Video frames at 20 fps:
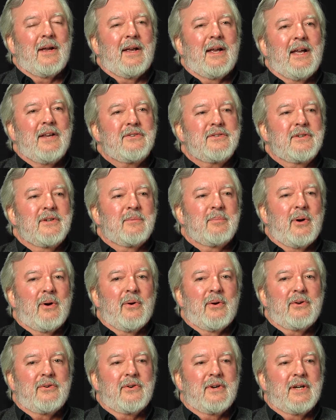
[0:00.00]
instant
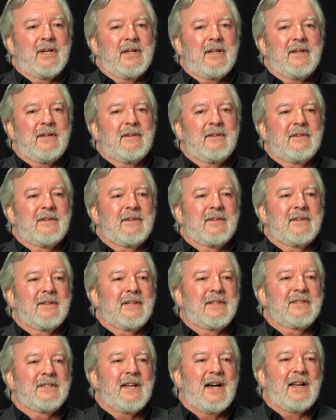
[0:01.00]
poetry
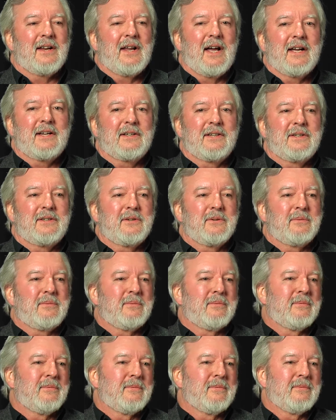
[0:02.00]
is not likely to
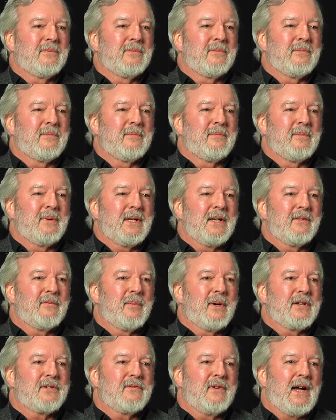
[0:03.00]
be of
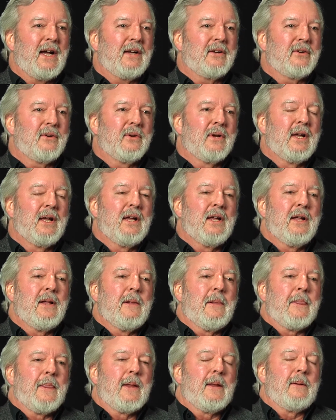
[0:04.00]
much value.
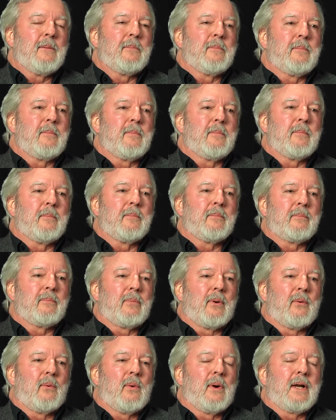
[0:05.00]

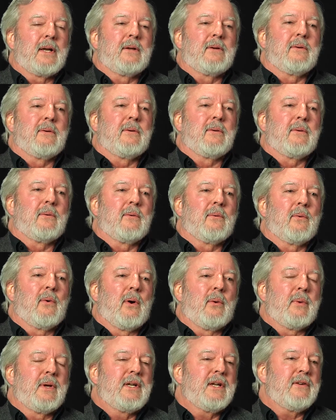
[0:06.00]
But what
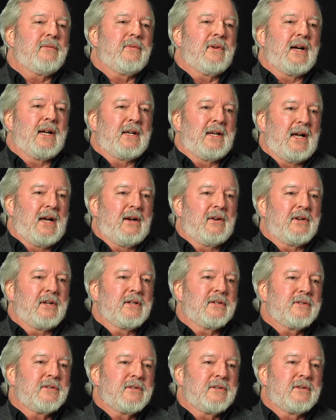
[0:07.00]
we did find out
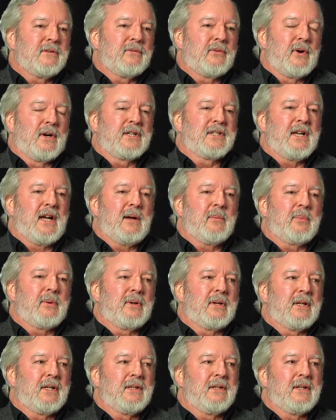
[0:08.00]
is, for
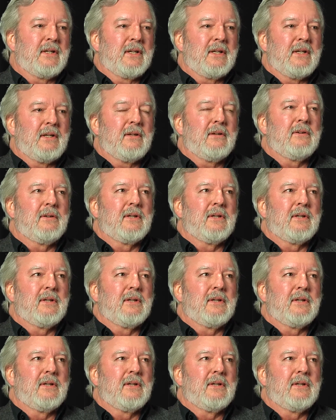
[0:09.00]
example, in the